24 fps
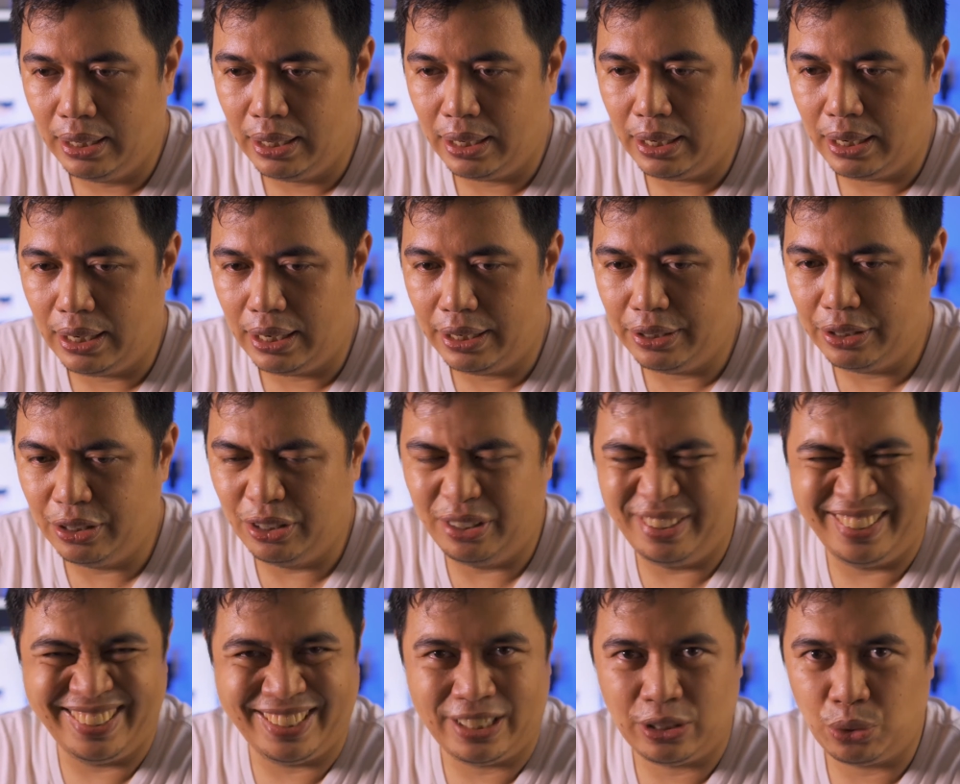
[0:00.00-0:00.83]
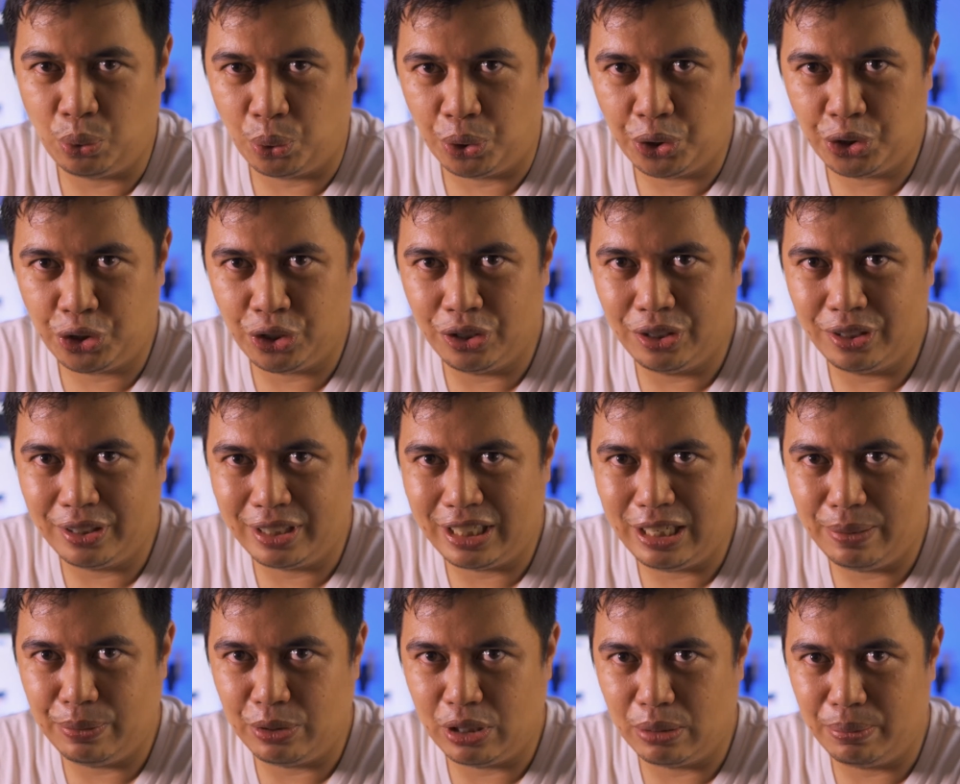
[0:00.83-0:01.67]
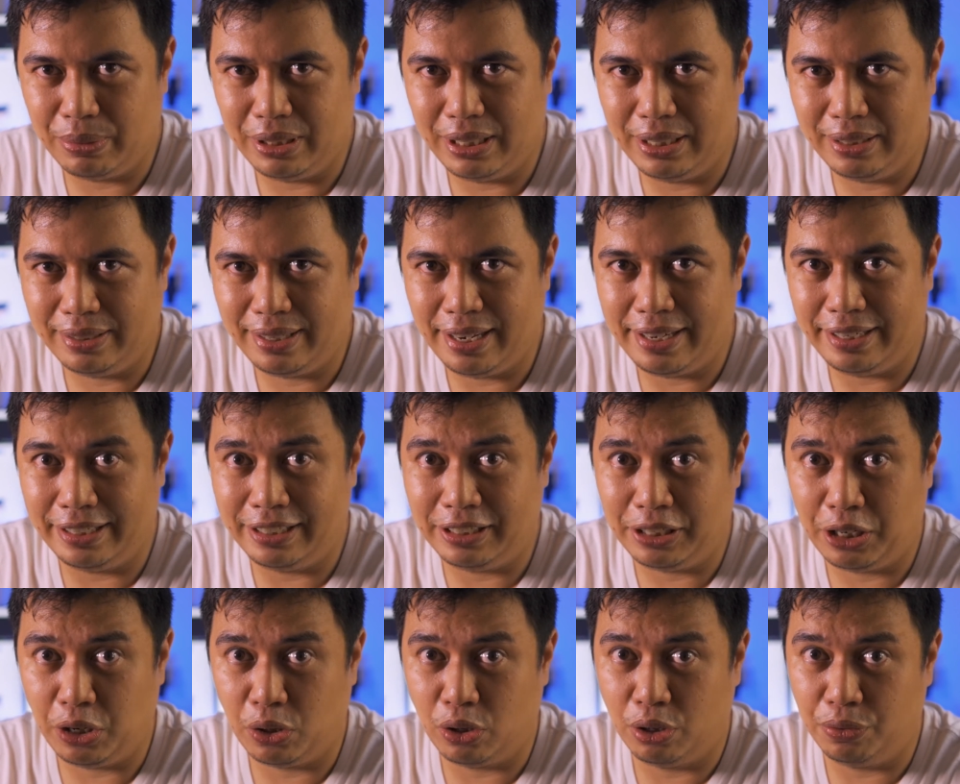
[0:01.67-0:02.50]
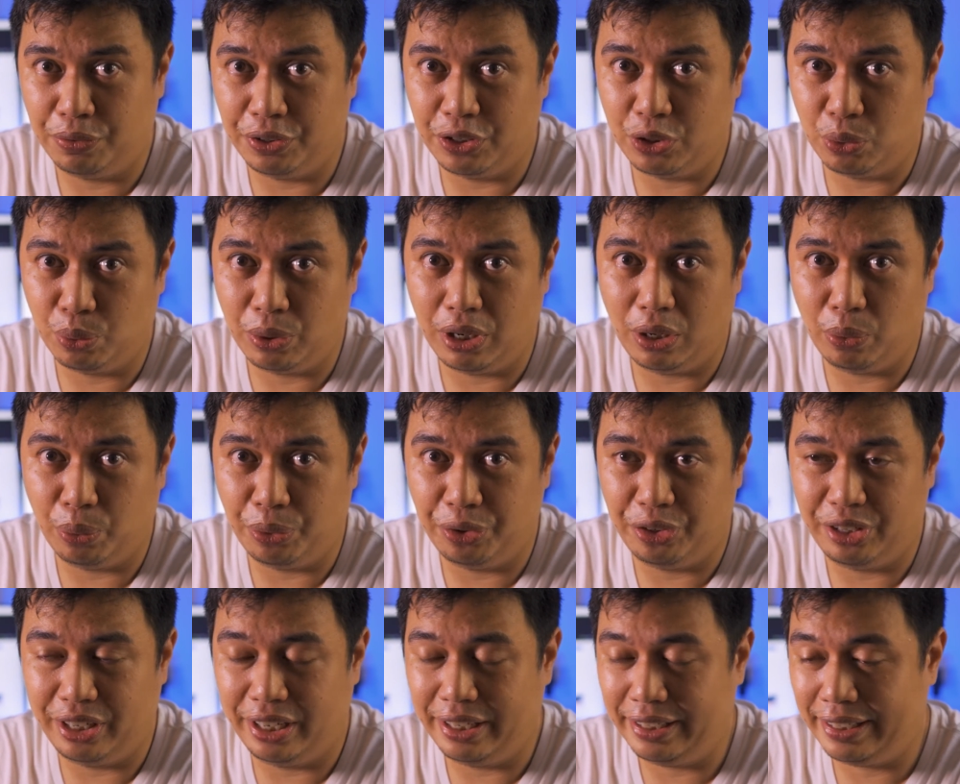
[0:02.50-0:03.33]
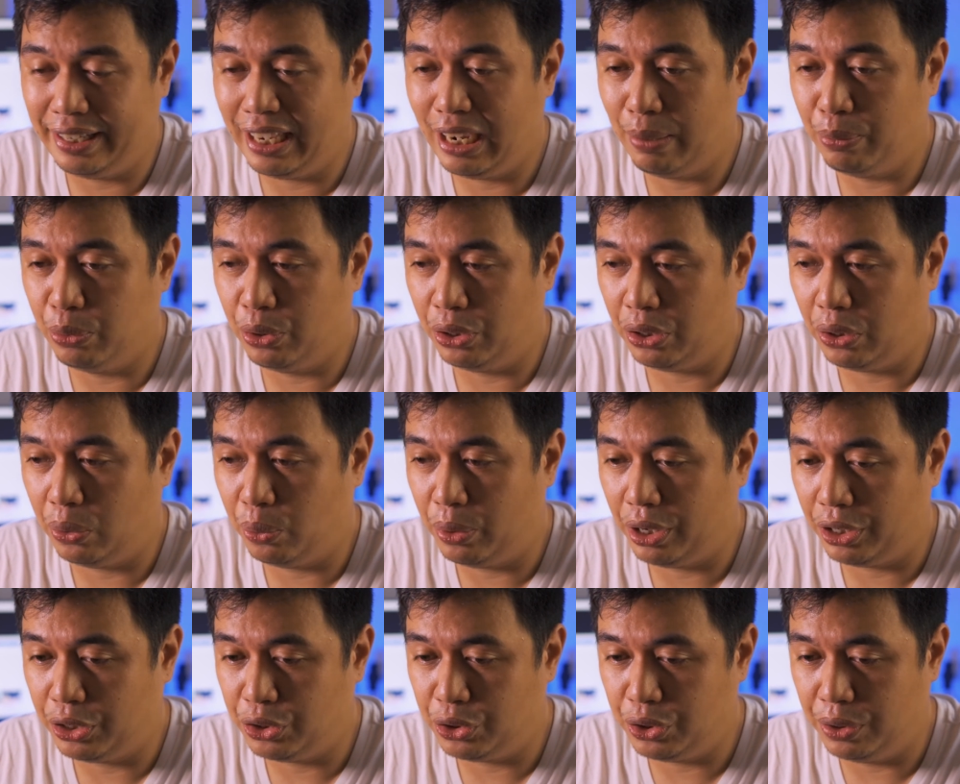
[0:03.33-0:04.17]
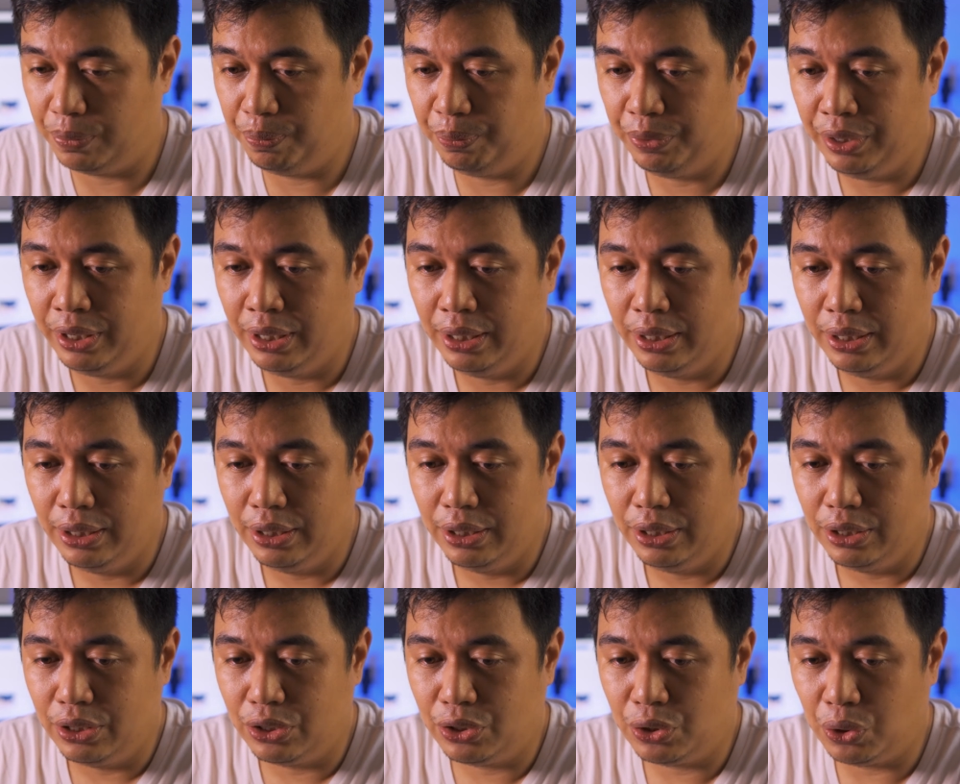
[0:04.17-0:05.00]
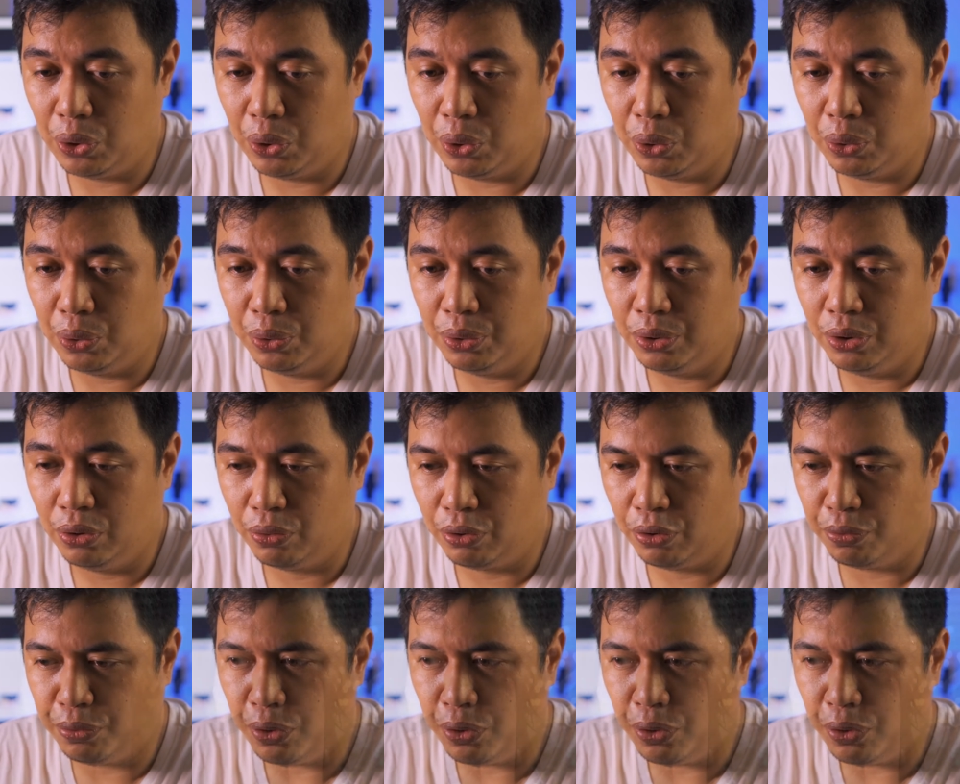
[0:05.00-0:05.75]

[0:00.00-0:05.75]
The distortion seems to be taken care of as well with the in-camera correction. So for